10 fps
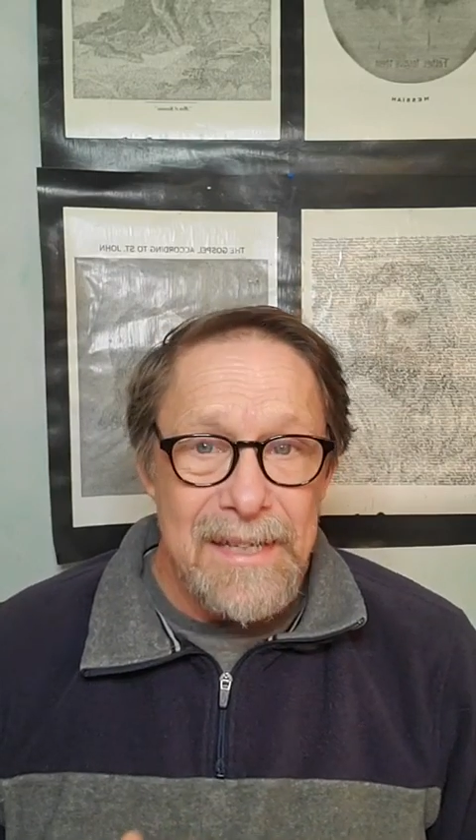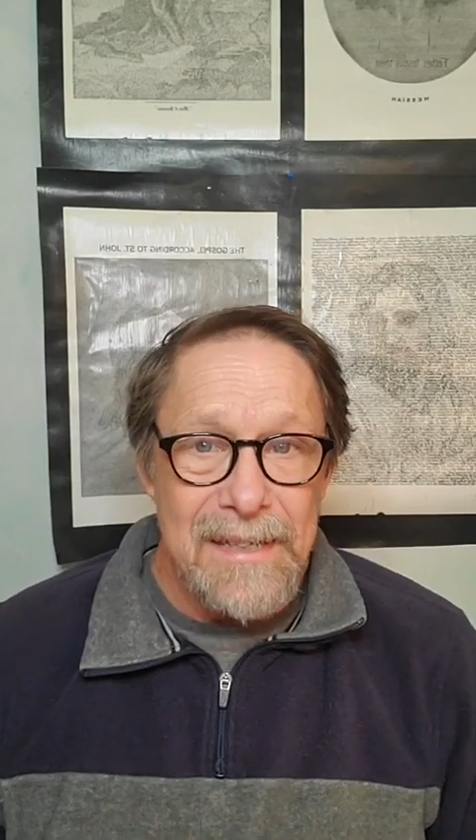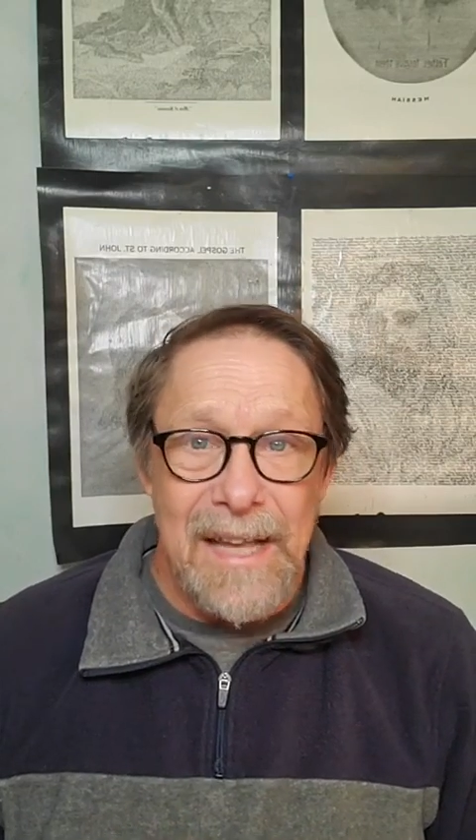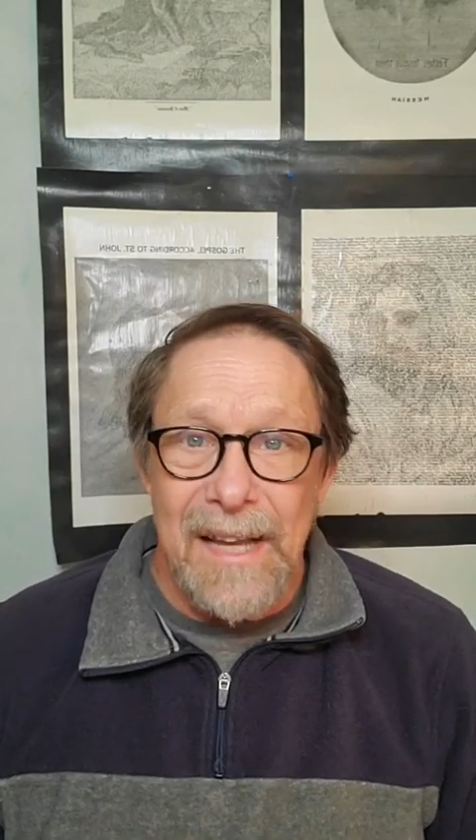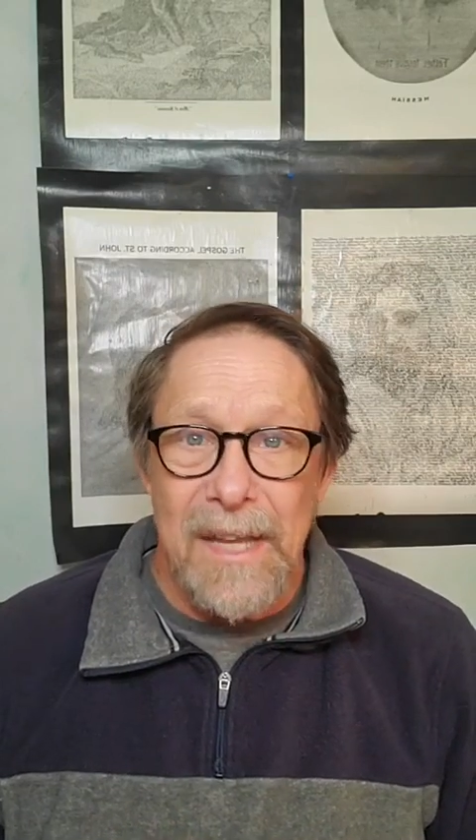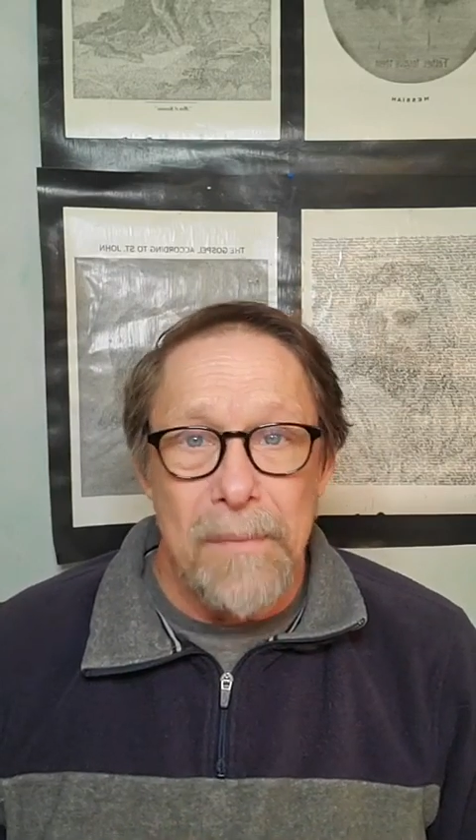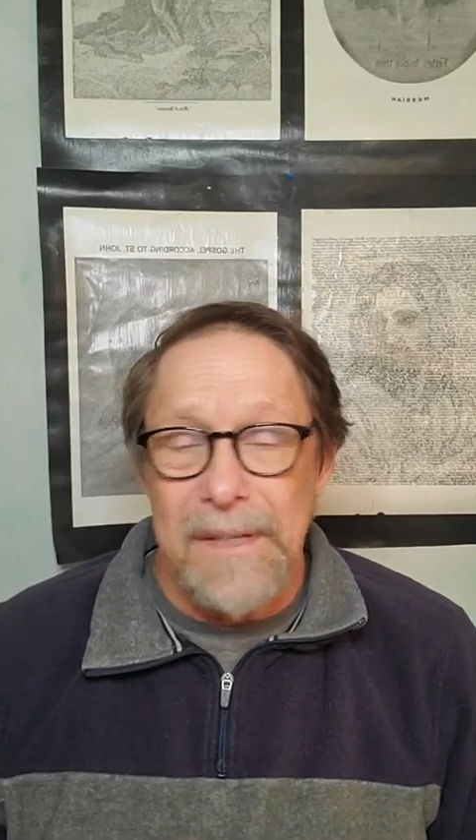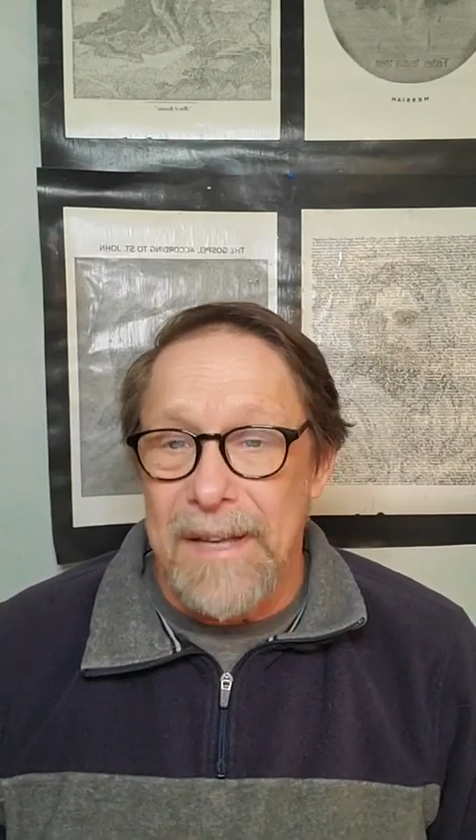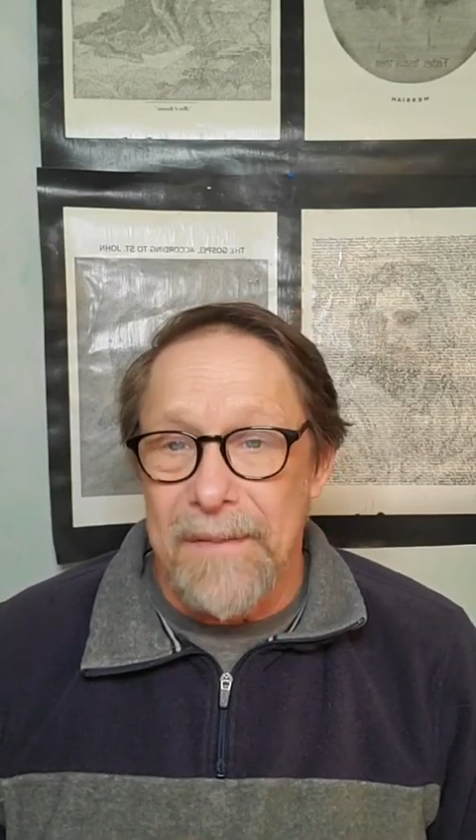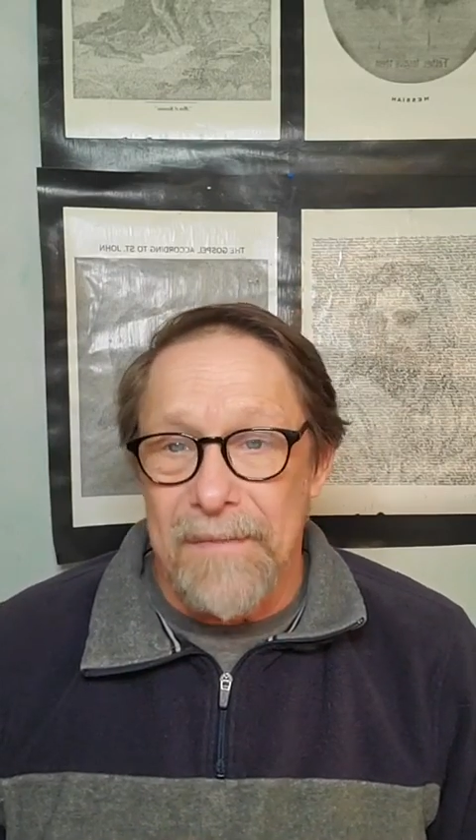that can be
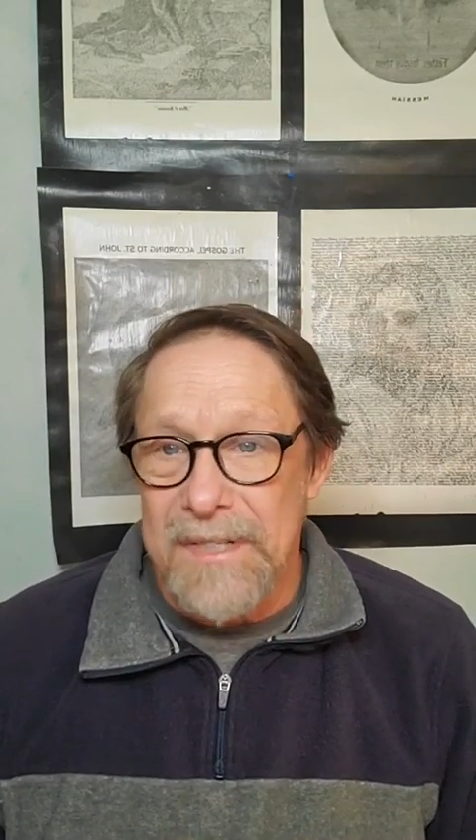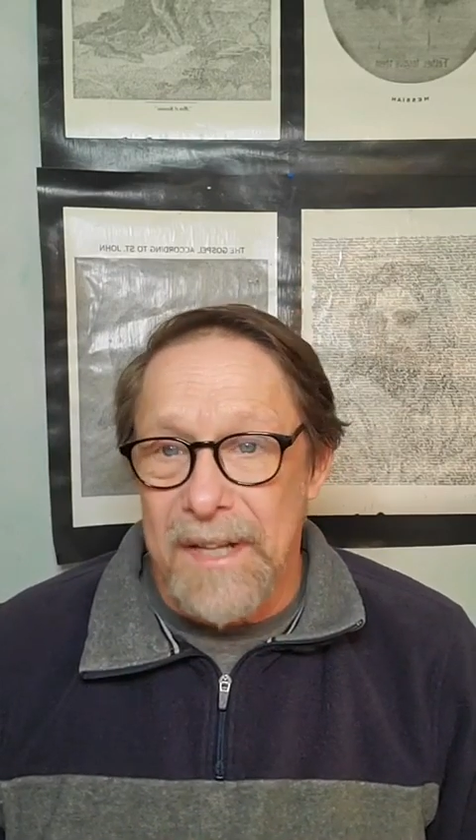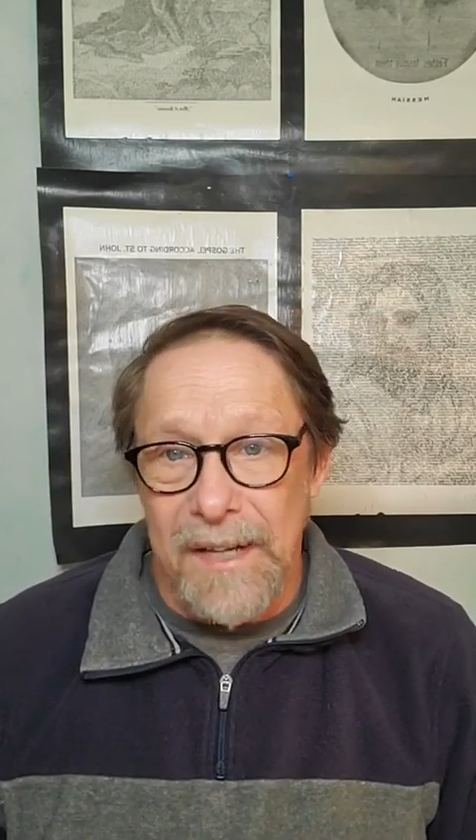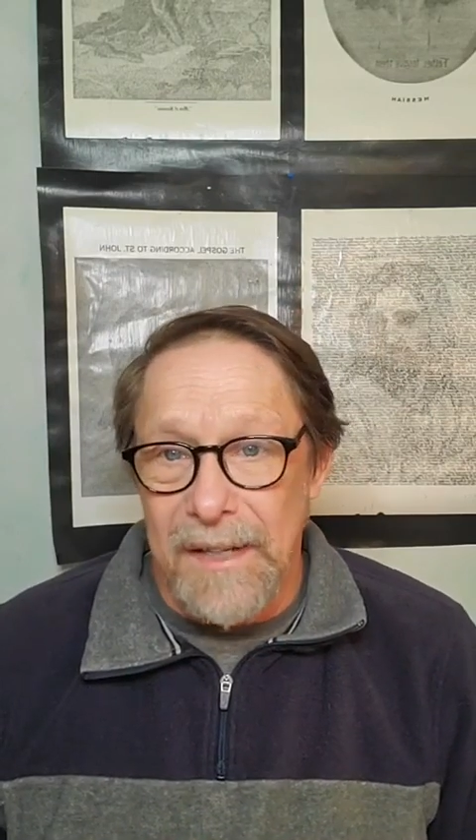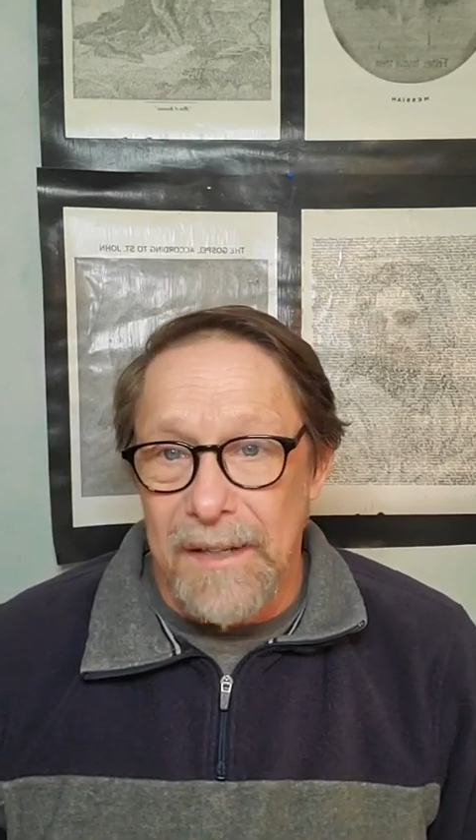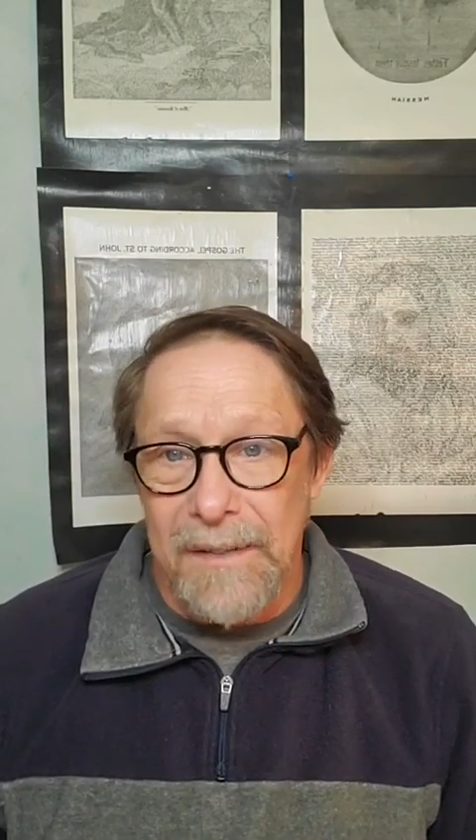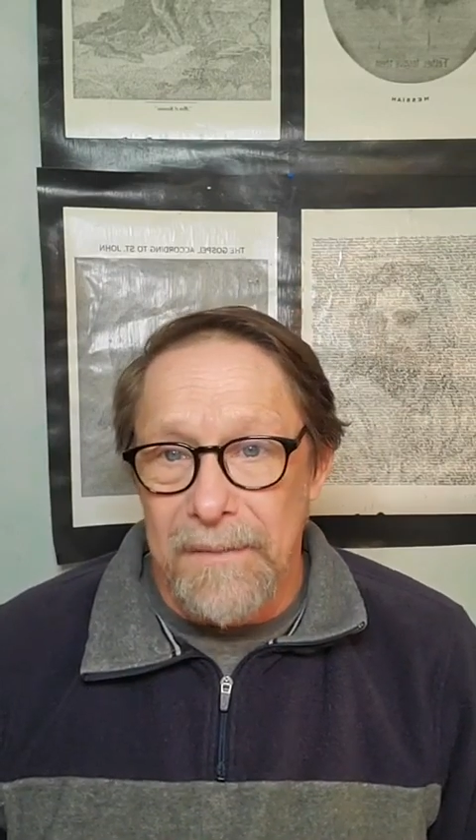devastating